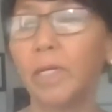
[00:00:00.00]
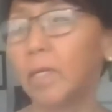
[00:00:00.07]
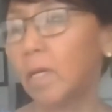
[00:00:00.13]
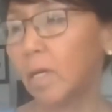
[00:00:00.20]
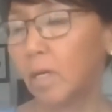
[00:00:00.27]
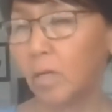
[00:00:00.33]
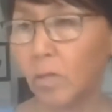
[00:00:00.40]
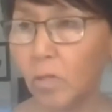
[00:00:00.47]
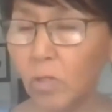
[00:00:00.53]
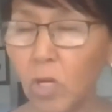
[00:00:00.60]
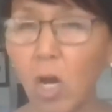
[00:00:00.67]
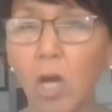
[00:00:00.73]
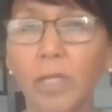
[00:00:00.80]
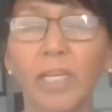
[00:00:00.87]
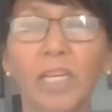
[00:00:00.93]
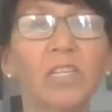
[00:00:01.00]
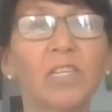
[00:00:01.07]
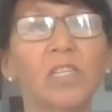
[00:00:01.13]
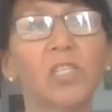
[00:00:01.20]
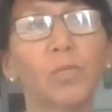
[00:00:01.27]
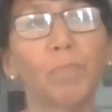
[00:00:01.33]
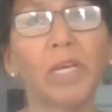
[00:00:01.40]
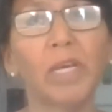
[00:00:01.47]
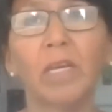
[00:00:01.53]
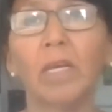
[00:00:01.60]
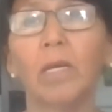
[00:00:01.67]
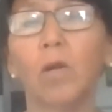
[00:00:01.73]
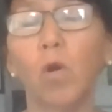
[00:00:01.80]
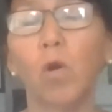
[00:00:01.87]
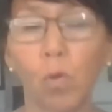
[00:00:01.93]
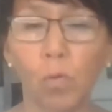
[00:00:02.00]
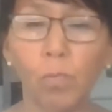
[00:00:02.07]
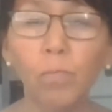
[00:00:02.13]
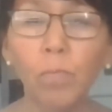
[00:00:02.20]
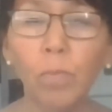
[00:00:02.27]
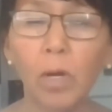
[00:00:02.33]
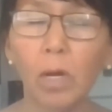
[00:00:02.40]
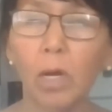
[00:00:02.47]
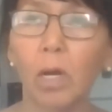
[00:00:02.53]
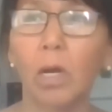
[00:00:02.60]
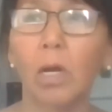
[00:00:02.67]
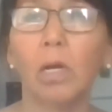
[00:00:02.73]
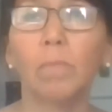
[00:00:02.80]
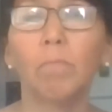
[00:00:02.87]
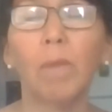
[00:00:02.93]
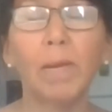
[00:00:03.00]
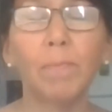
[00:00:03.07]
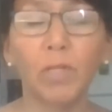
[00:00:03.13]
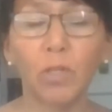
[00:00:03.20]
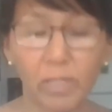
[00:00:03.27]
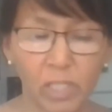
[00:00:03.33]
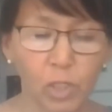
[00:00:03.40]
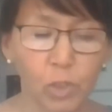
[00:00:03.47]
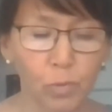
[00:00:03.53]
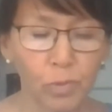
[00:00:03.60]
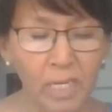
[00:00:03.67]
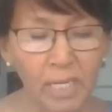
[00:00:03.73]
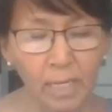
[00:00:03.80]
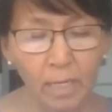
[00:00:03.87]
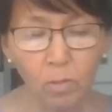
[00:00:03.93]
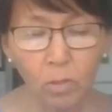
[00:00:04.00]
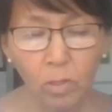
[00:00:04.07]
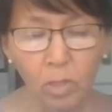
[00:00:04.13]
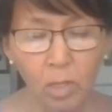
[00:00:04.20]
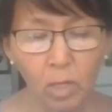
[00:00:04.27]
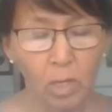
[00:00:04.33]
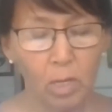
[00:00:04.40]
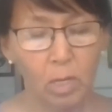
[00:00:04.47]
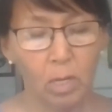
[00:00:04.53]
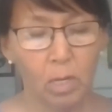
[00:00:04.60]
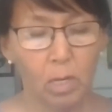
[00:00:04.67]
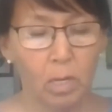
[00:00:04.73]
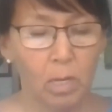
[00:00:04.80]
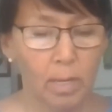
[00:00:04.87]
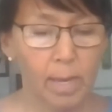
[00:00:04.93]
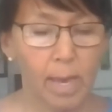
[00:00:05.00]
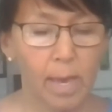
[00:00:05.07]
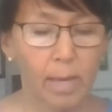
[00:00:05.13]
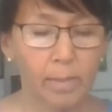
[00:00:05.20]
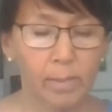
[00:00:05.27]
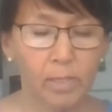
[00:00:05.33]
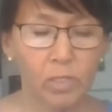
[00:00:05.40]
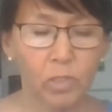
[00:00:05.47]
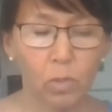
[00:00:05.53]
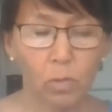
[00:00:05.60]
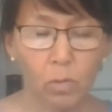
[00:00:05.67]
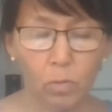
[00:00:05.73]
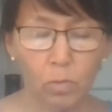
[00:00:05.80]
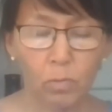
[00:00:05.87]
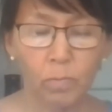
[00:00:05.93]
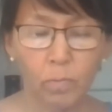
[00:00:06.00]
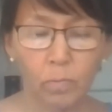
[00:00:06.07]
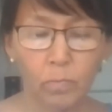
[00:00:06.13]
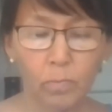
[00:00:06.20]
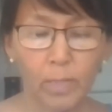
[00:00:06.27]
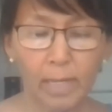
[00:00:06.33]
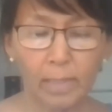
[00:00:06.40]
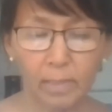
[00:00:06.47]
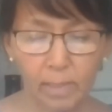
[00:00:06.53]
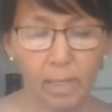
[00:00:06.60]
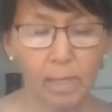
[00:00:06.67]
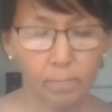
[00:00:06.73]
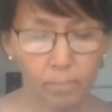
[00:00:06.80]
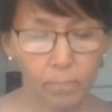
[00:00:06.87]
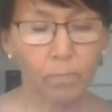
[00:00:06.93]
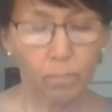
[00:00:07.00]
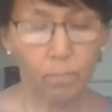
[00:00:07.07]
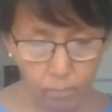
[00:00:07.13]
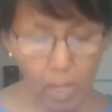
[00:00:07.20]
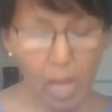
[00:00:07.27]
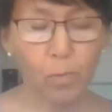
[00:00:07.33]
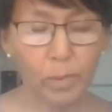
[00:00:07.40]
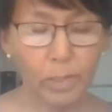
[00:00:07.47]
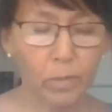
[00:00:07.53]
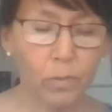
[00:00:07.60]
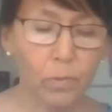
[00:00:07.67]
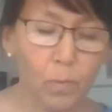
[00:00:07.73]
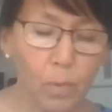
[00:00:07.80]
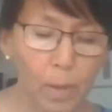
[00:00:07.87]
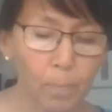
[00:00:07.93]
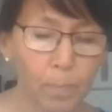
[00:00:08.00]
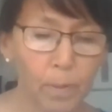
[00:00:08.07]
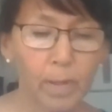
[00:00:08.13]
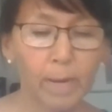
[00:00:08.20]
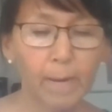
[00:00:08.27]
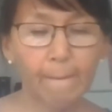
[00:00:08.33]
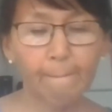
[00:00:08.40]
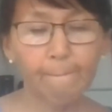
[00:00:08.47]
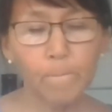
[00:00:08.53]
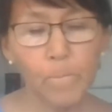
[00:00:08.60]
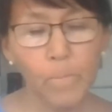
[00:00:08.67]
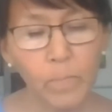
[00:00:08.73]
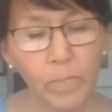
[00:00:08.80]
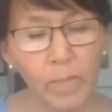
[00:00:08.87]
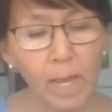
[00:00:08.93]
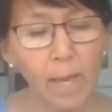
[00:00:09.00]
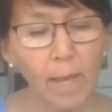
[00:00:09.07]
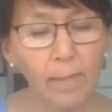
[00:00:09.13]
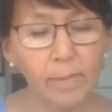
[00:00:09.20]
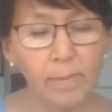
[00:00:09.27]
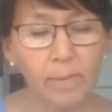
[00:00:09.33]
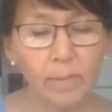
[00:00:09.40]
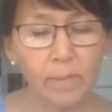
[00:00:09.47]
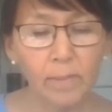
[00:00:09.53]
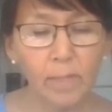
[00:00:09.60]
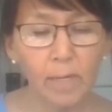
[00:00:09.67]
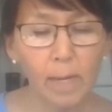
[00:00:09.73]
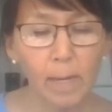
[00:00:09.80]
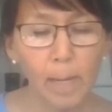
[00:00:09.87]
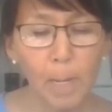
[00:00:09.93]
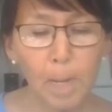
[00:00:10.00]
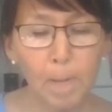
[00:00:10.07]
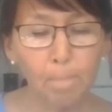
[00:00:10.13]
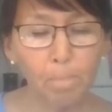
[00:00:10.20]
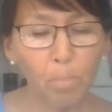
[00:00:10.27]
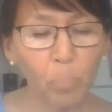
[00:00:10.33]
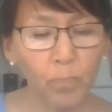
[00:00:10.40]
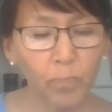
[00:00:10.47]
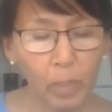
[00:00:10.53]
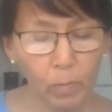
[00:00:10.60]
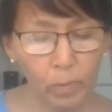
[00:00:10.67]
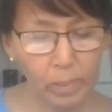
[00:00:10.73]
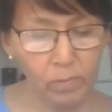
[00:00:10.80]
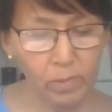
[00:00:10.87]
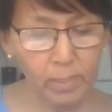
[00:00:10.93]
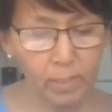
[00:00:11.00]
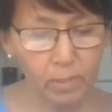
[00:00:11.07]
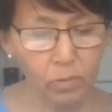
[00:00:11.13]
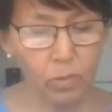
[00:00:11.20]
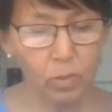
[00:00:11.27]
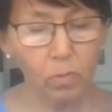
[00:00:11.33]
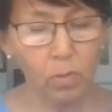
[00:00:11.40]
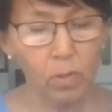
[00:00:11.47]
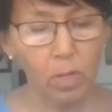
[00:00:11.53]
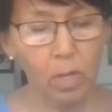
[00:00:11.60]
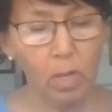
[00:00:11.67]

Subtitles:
in a non-English speaking home. My mother is unilingual, and so that's how we grew up. And what else is there? So